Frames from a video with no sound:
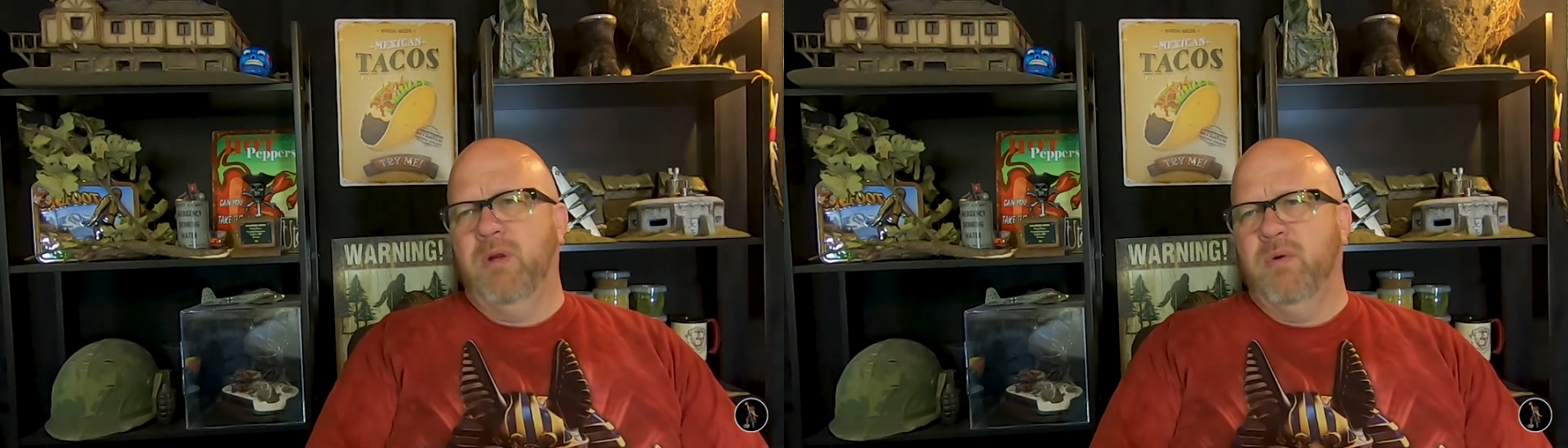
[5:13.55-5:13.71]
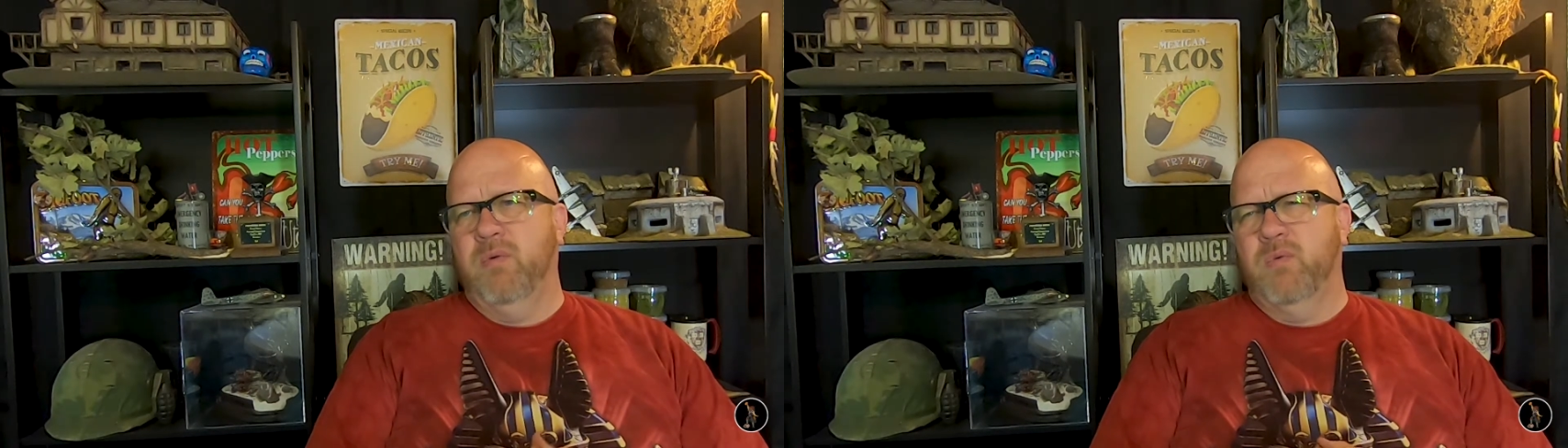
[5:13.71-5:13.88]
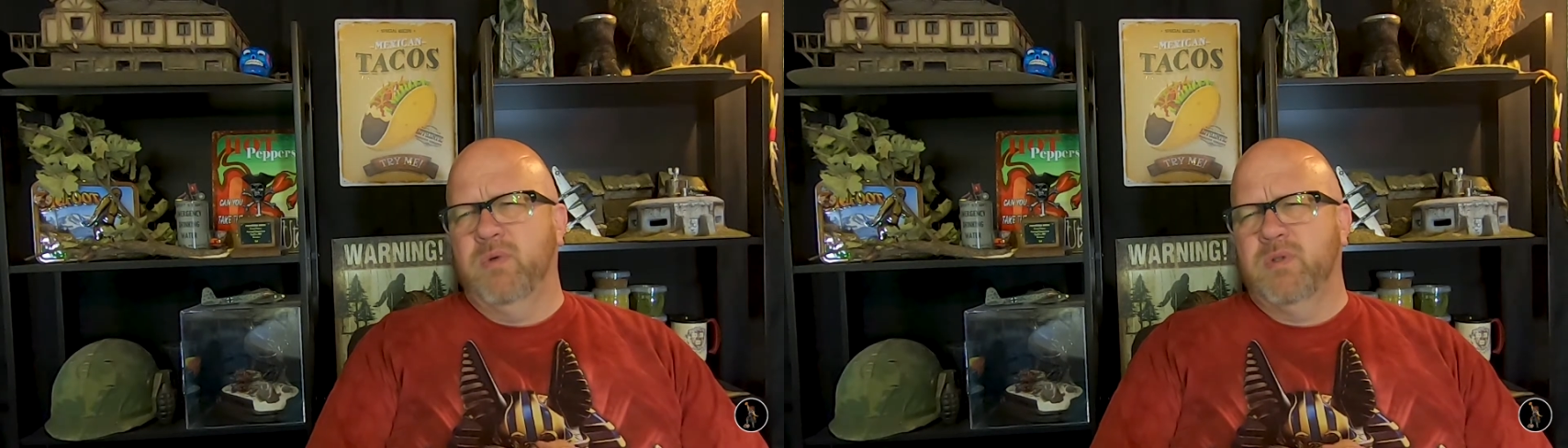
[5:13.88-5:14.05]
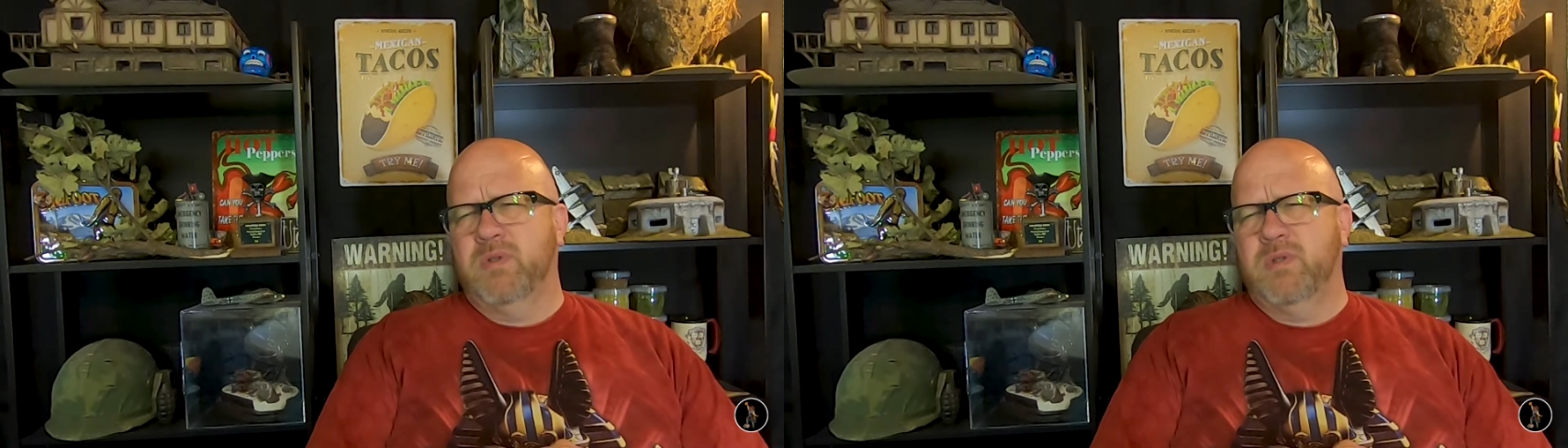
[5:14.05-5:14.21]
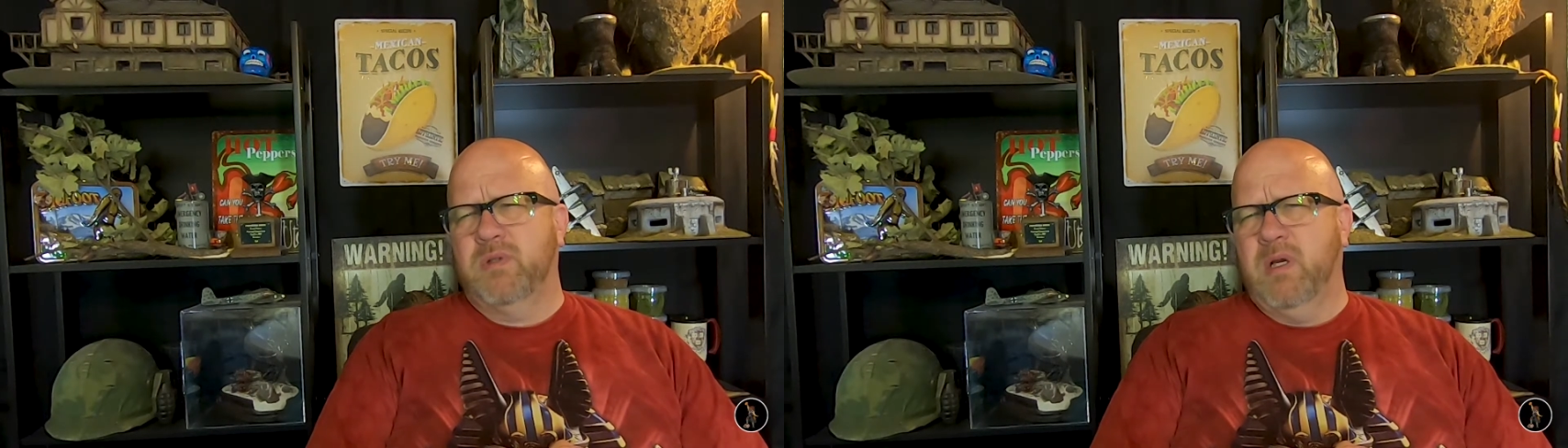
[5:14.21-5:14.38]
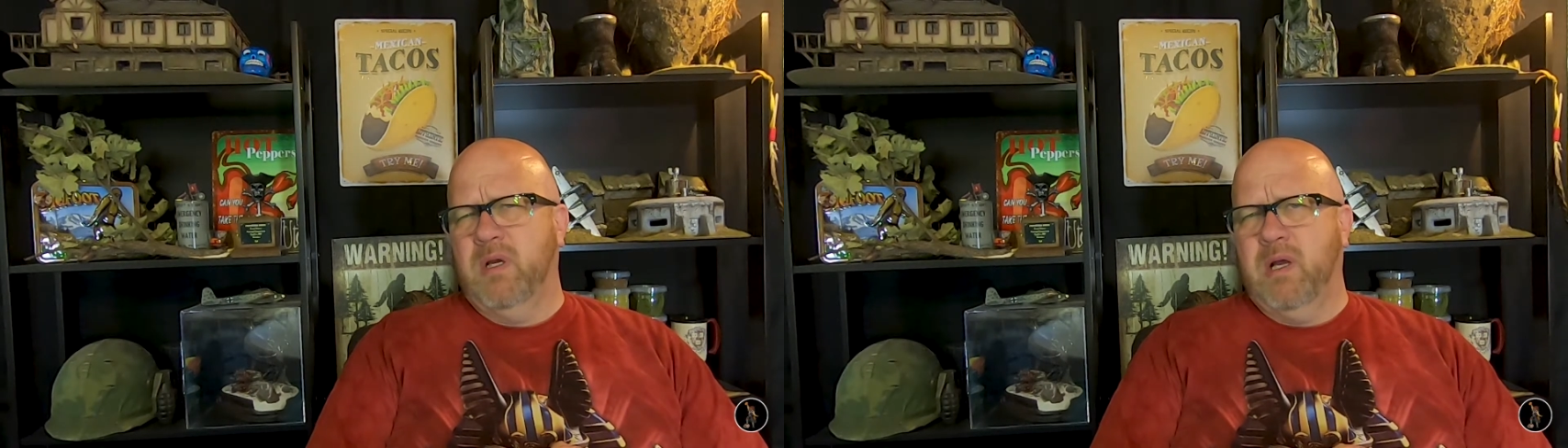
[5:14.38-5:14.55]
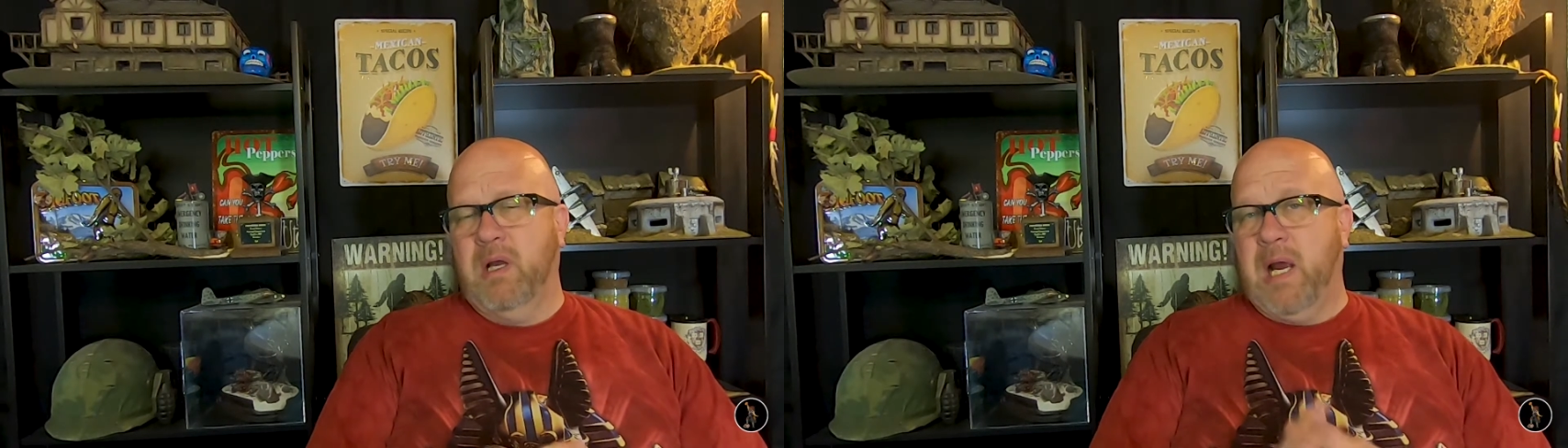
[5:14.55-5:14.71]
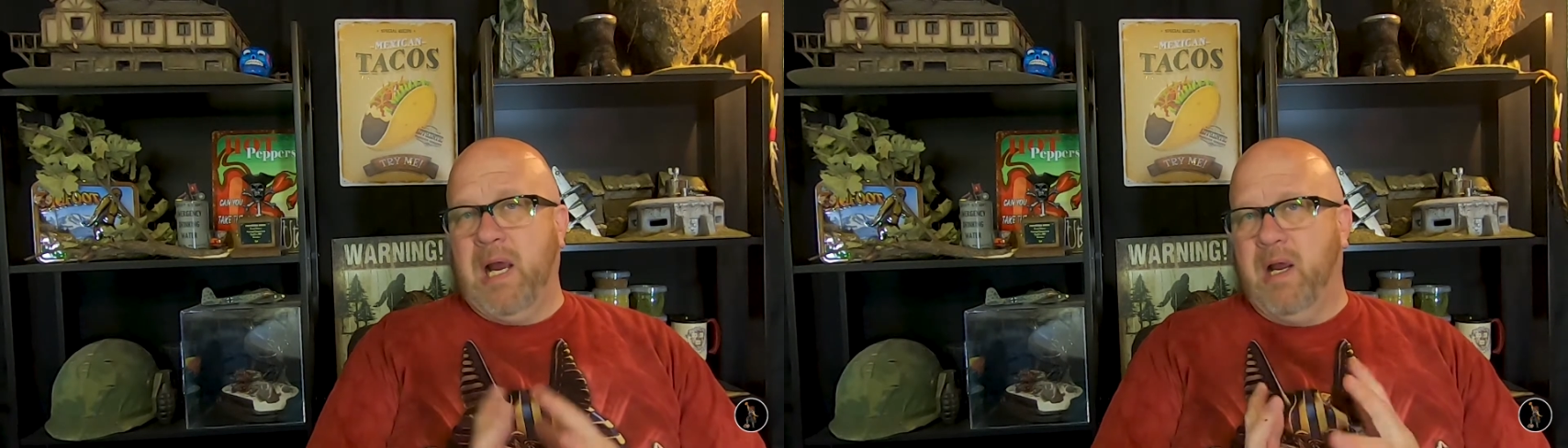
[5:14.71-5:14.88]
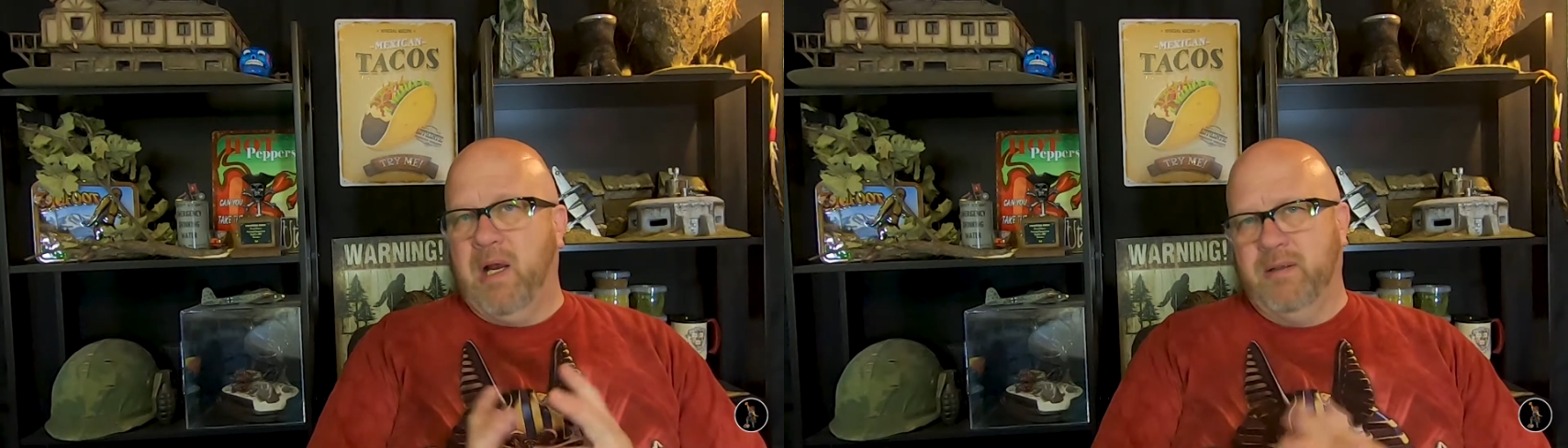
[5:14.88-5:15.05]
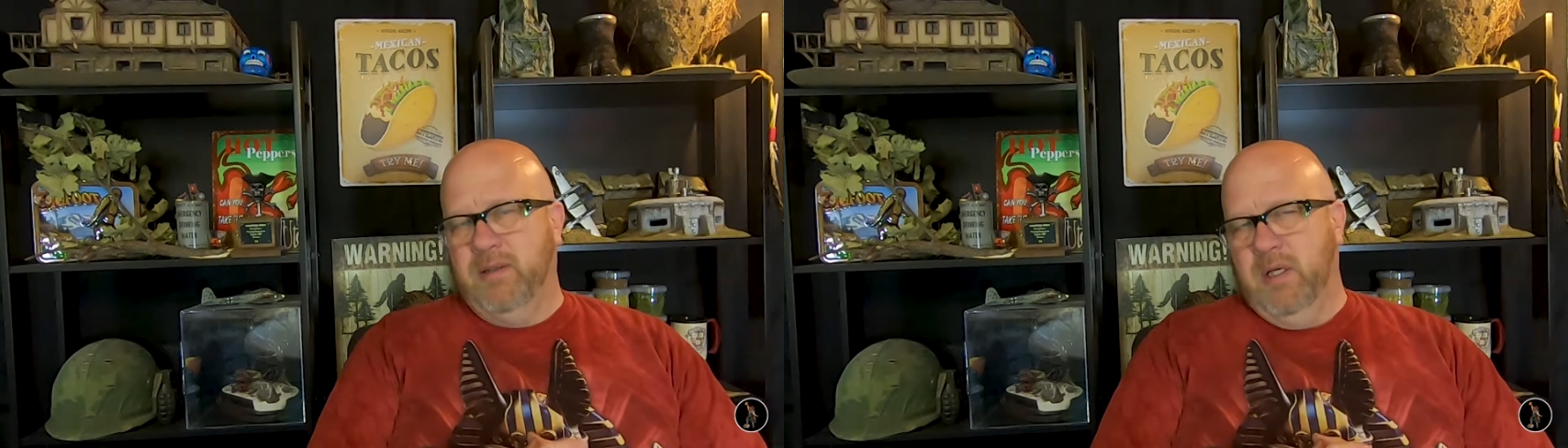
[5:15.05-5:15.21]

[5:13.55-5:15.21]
was, I